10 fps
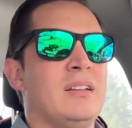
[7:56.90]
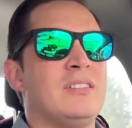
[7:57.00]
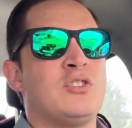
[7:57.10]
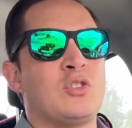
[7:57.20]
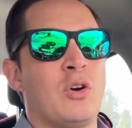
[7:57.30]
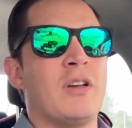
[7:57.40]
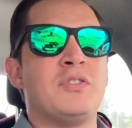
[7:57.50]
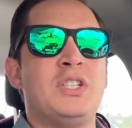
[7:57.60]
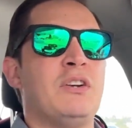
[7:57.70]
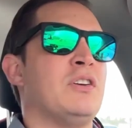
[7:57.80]
sort of
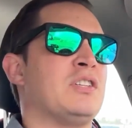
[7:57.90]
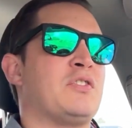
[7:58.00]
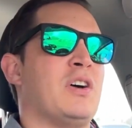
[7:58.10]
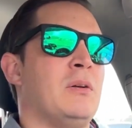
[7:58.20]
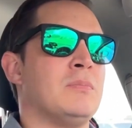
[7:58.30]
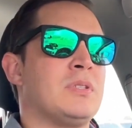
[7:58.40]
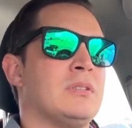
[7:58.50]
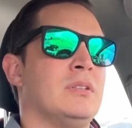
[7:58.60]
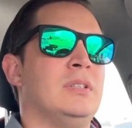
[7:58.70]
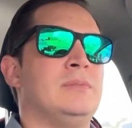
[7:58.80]
serious films.
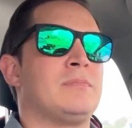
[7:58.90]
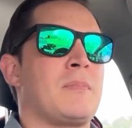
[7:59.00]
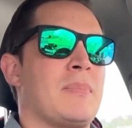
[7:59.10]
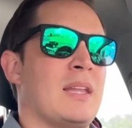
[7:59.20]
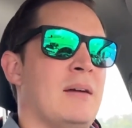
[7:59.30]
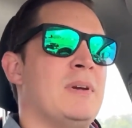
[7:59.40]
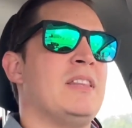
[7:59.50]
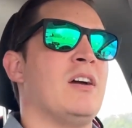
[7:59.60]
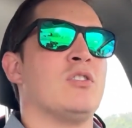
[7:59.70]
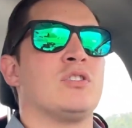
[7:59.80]
I mean,
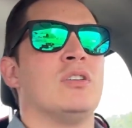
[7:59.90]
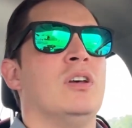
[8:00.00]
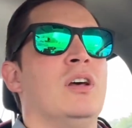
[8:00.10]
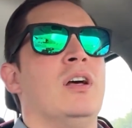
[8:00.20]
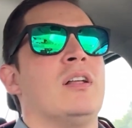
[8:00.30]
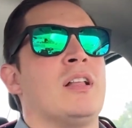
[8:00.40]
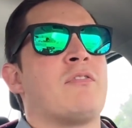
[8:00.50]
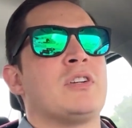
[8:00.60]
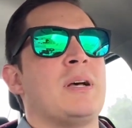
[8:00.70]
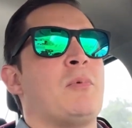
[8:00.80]
there's, like,
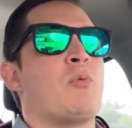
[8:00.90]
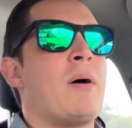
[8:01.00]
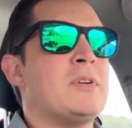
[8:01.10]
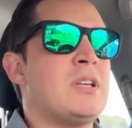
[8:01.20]
for example, Robert